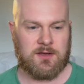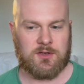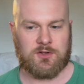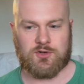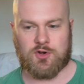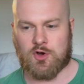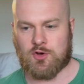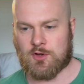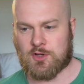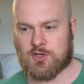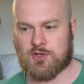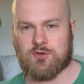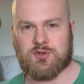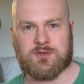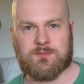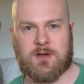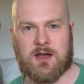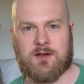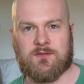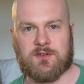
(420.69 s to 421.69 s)
Not a huge
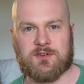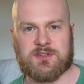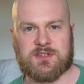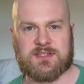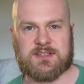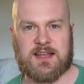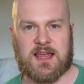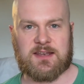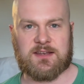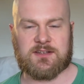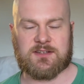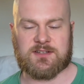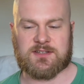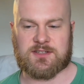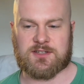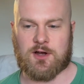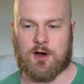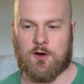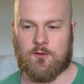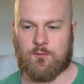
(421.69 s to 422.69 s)
amount of understanding to
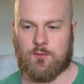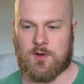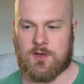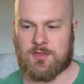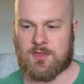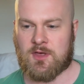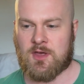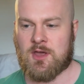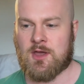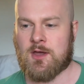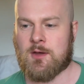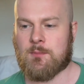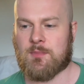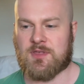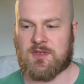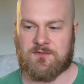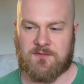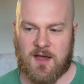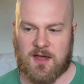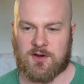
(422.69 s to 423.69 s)
start off with. But
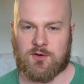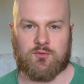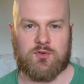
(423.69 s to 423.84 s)
they found a